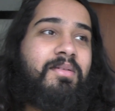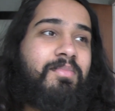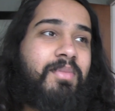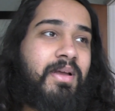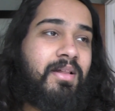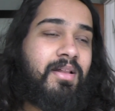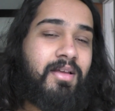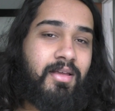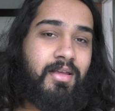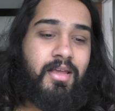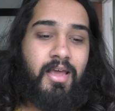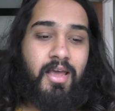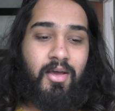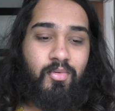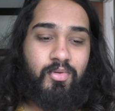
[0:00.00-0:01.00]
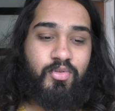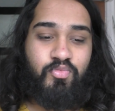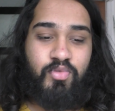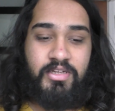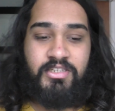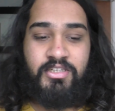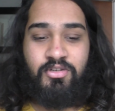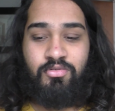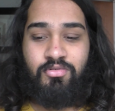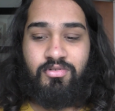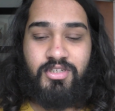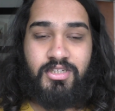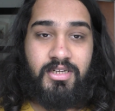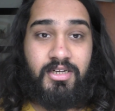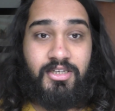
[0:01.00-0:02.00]
being like, yeah, well, the reason you're
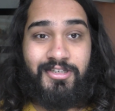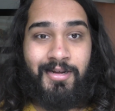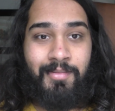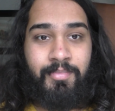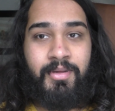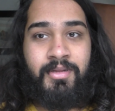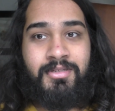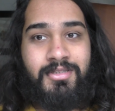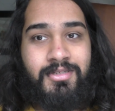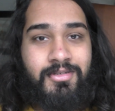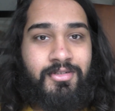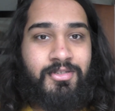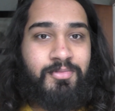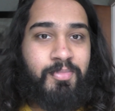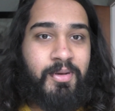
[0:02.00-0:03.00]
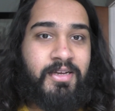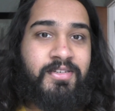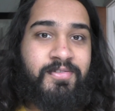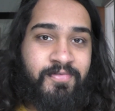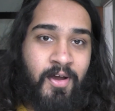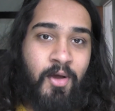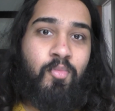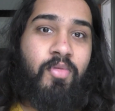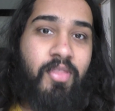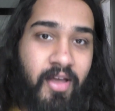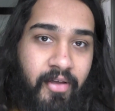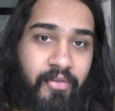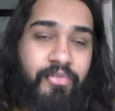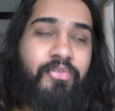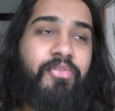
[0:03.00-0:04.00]
not tag champions is because you picked a fight with
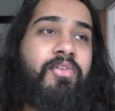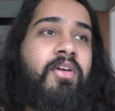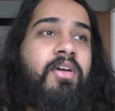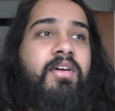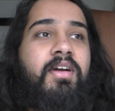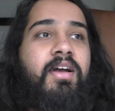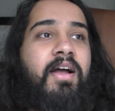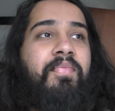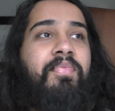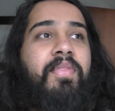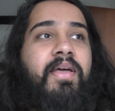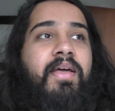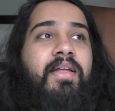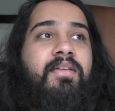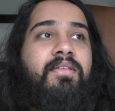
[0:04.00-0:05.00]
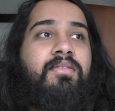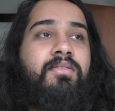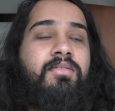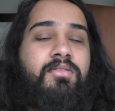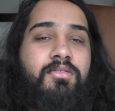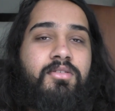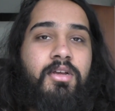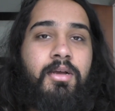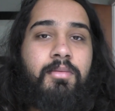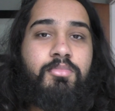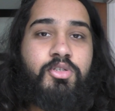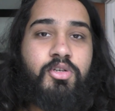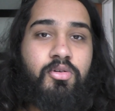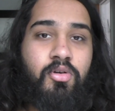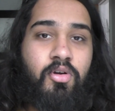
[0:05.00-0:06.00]
us. And then
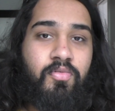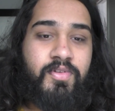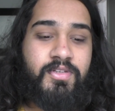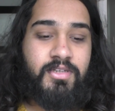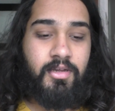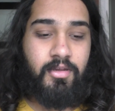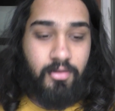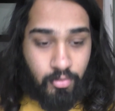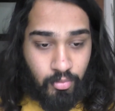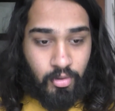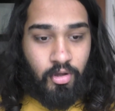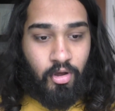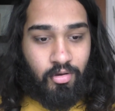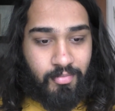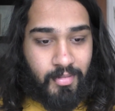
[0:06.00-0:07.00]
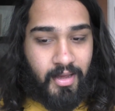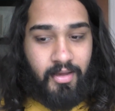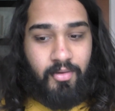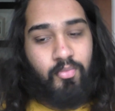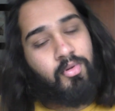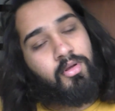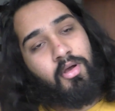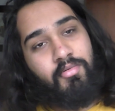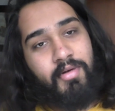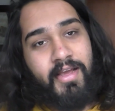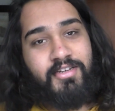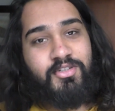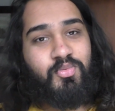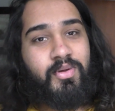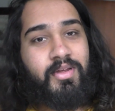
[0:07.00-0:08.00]
Joe Coffey's like, you want to go, mate? We'll go
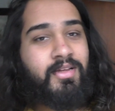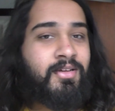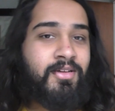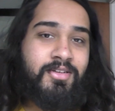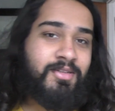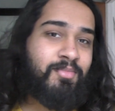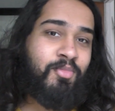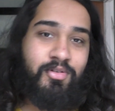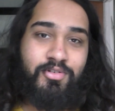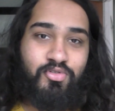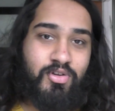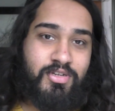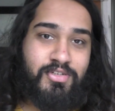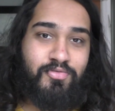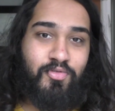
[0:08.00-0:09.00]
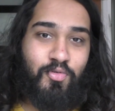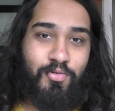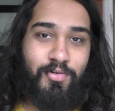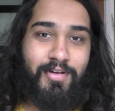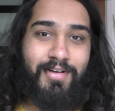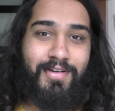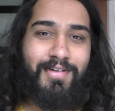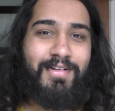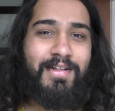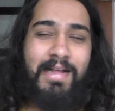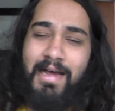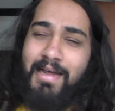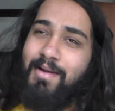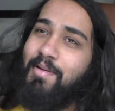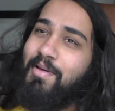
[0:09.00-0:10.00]
next week because I'm not dressed for it. And
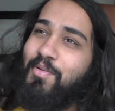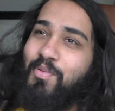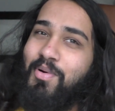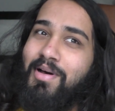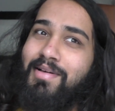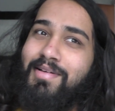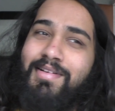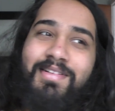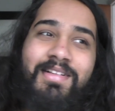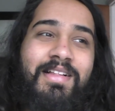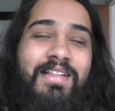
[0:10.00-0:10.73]
I'm like, what?